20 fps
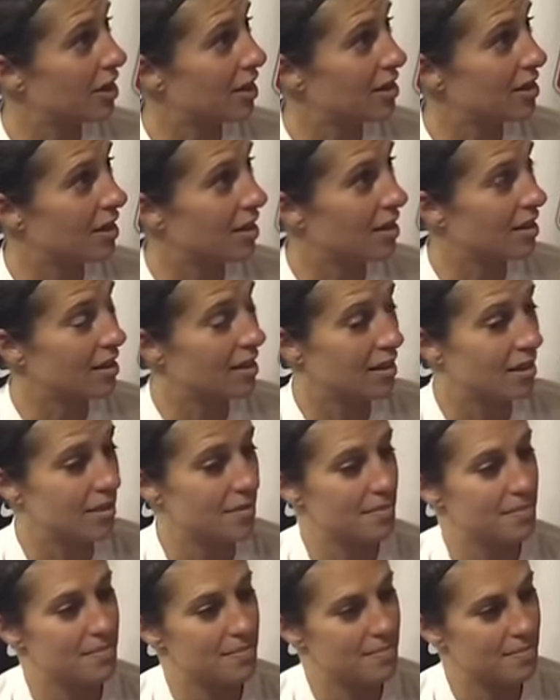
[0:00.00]
I think, you know,
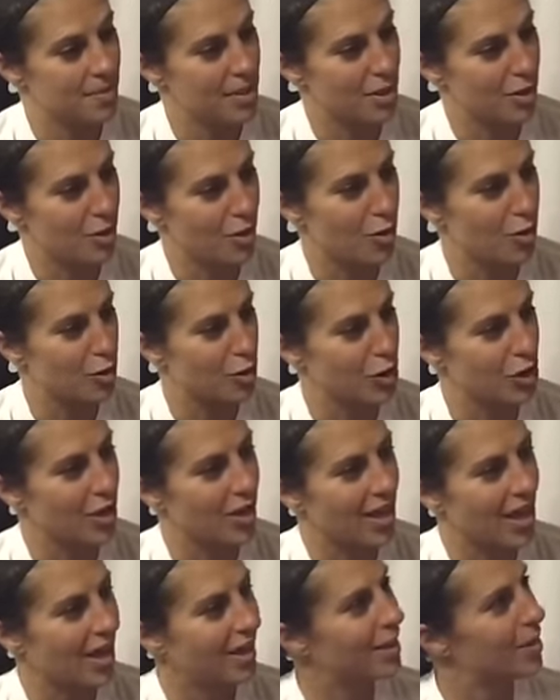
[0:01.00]
the older you
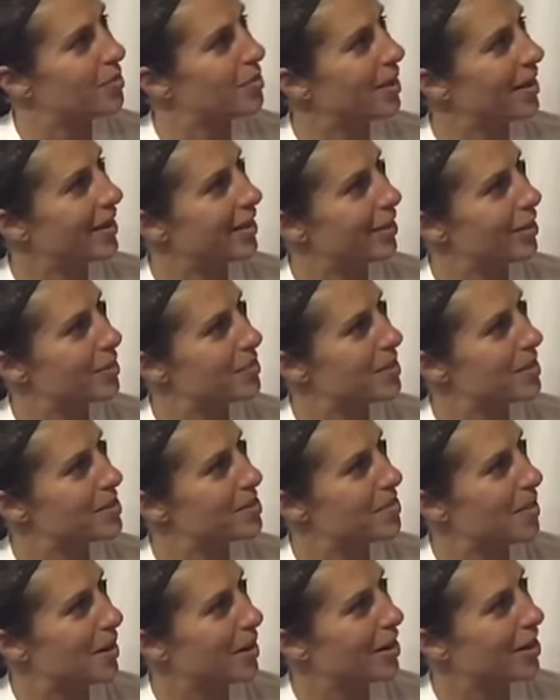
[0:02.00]
get, you play a little bit
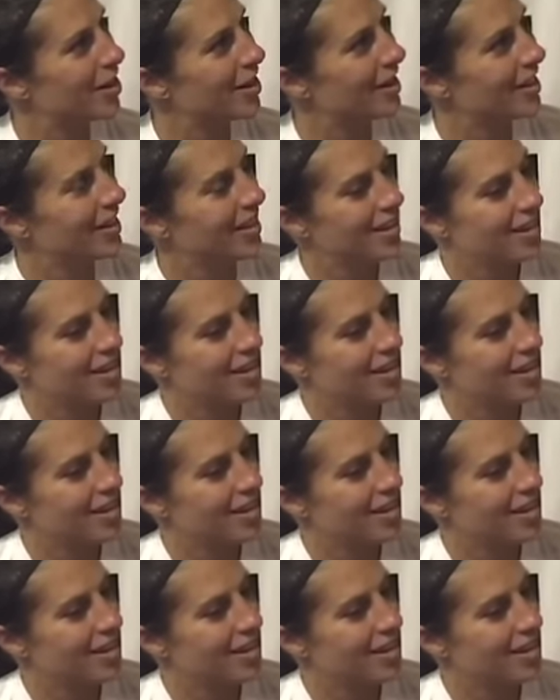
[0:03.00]
smarter.